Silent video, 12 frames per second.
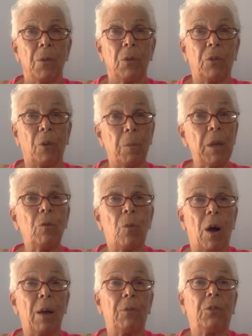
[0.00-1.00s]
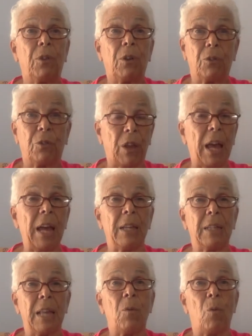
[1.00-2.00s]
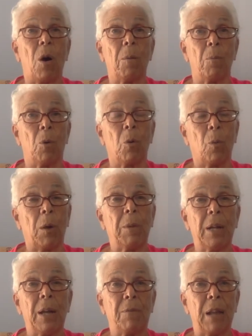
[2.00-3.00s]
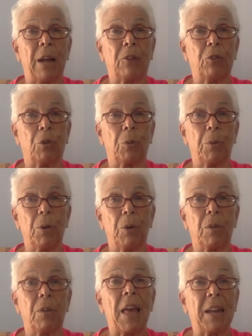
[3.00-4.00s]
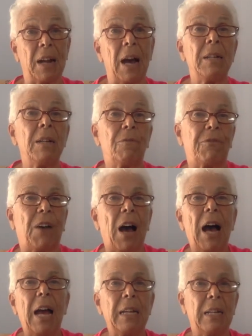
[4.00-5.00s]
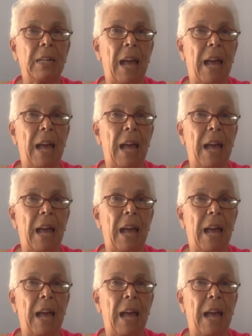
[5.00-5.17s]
So midwives are saying they want more women to have natural birth, and that undefined